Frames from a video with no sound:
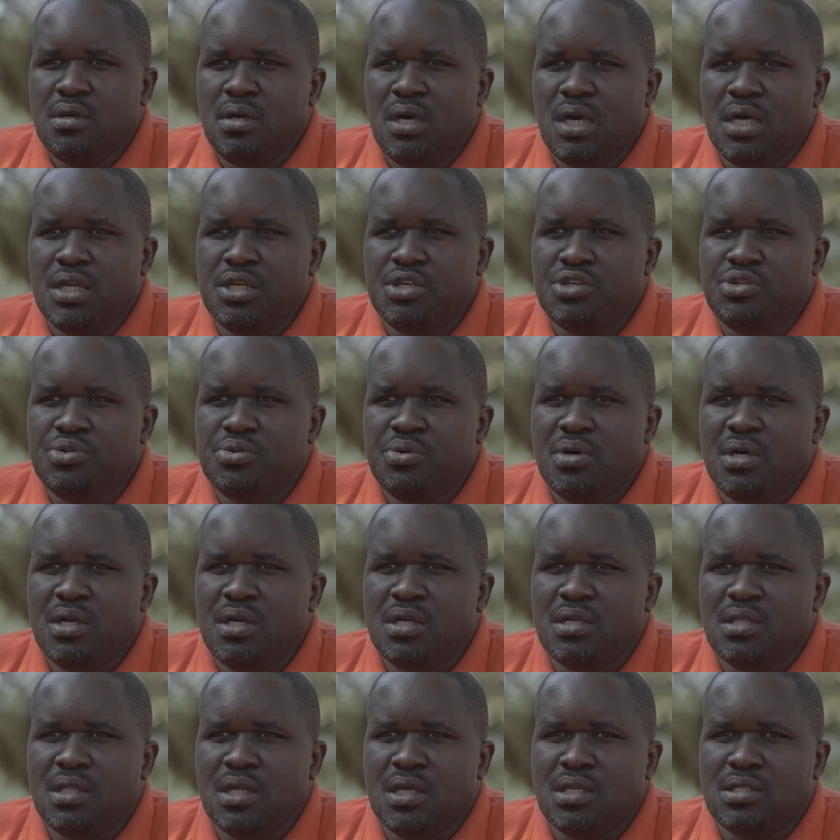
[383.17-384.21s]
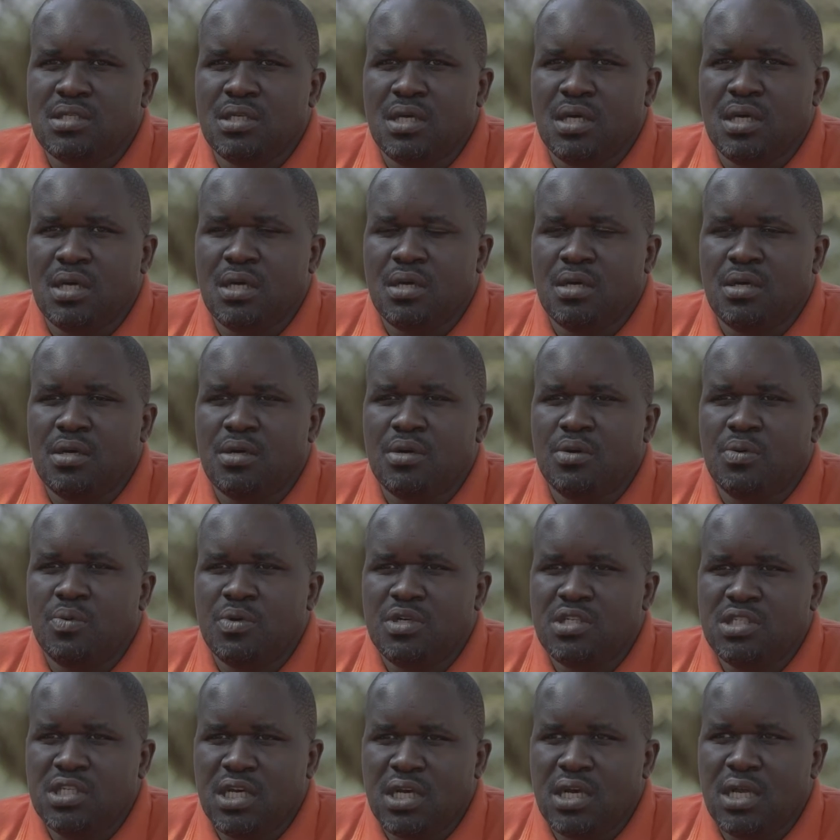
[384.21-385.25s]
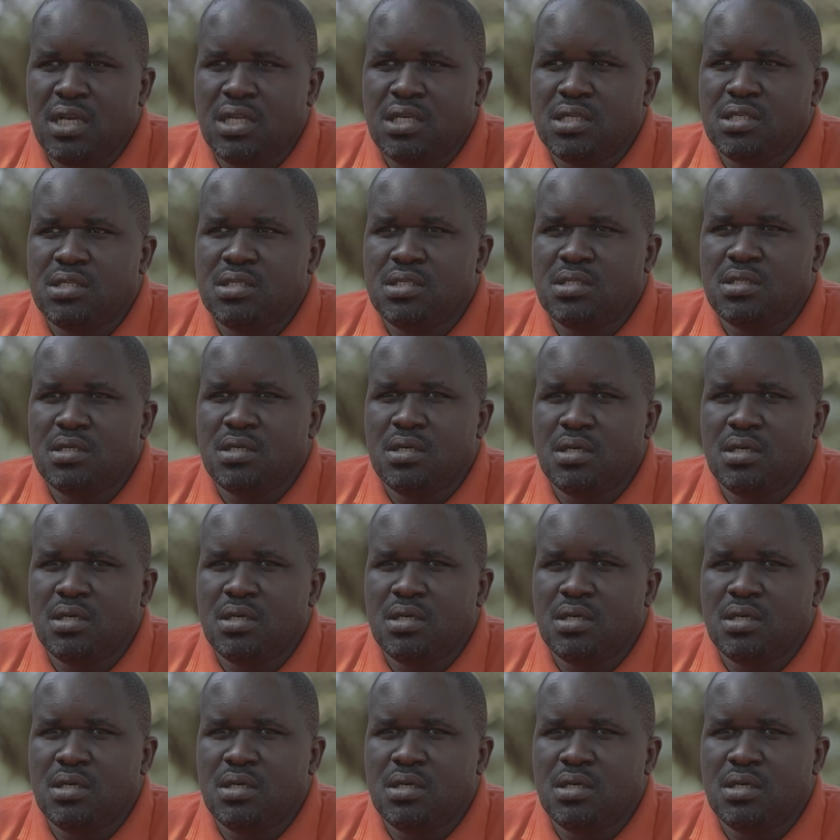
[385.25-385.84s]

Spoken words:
and ensuring that we take lead